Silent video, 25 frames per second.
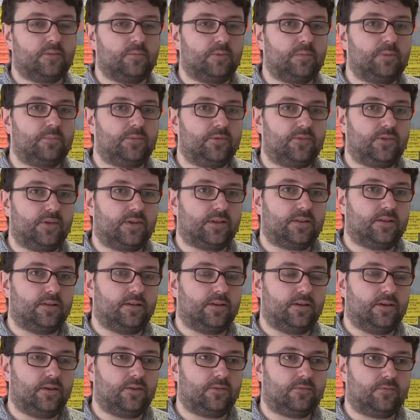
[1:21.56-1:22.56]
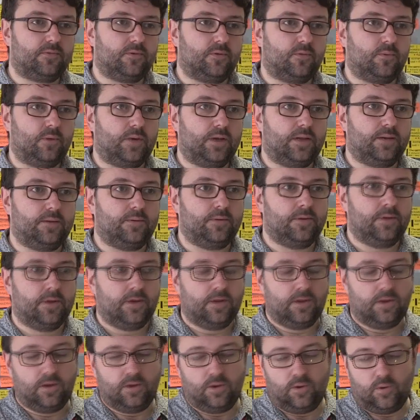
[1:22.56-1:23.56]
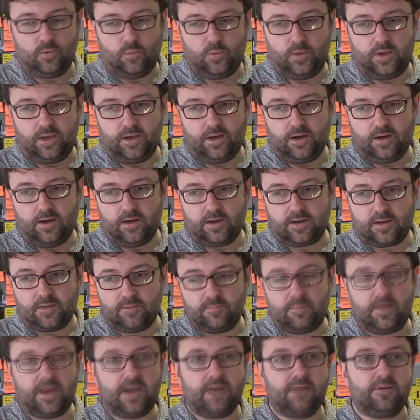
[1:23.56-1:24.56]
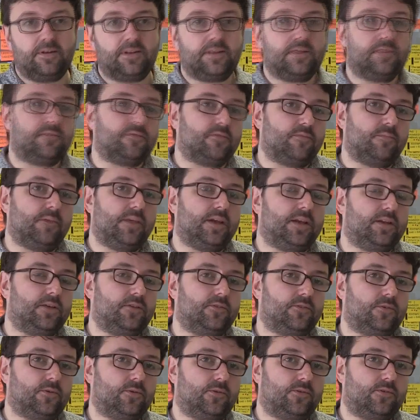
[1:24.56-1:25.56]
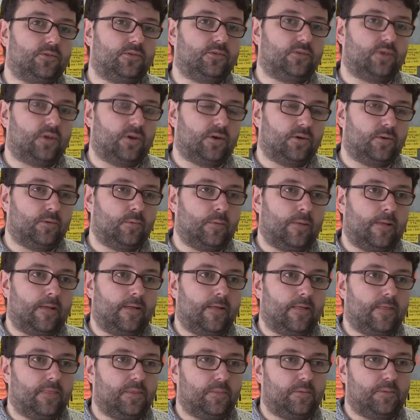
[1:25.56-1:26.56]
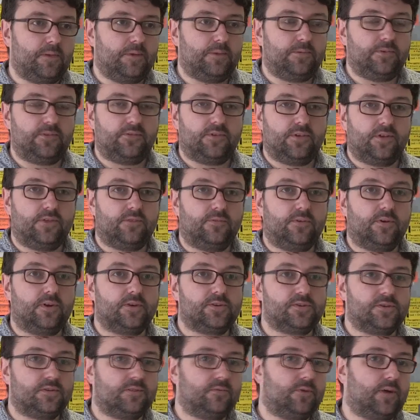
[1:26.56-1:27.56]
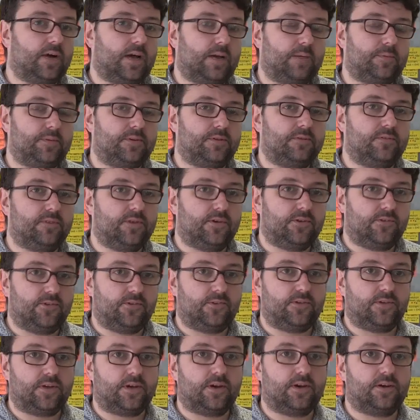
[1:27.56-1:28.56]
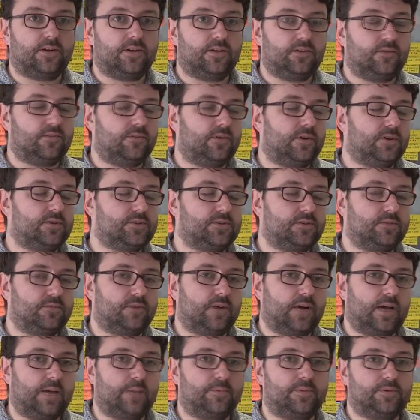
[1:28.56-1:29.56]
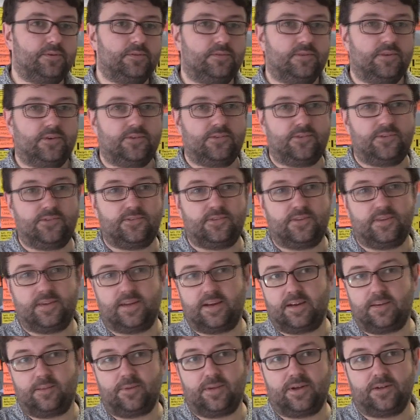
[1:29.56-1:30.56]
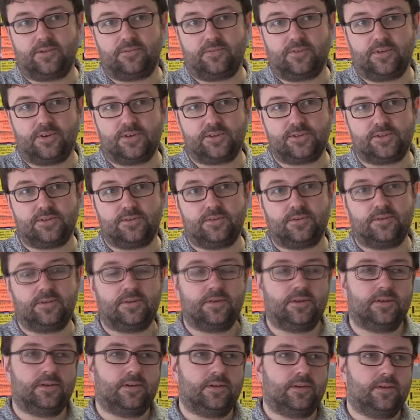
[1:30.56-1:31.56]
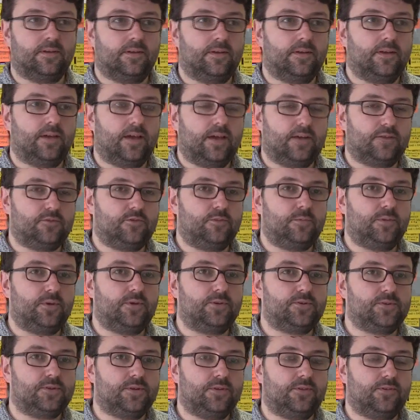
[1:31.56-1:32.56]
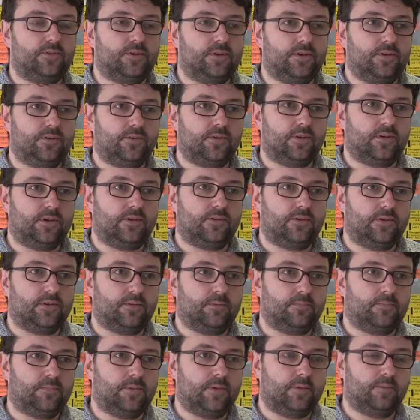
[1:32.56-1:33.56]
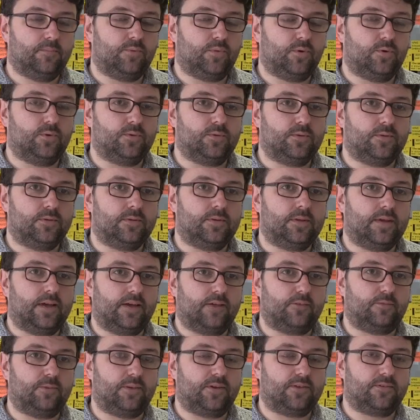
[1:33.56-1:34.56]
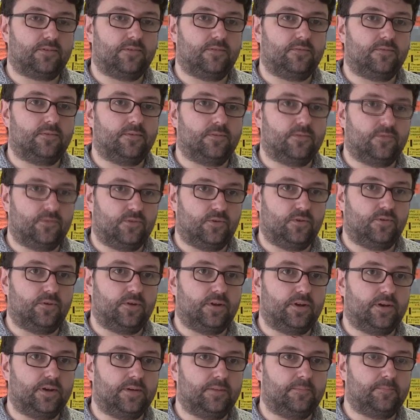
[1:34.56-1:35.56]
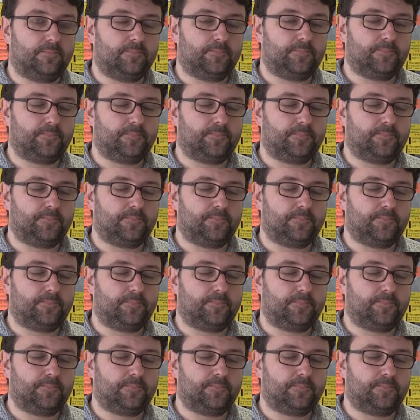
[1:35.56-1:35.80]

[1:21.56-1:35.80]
can be particularly useful when we are comparing different media sources, so the BBC's version of what happened versus the Guardian's version of what happened versus the Daily Mail's version. Attribution is an important aspect of storyline.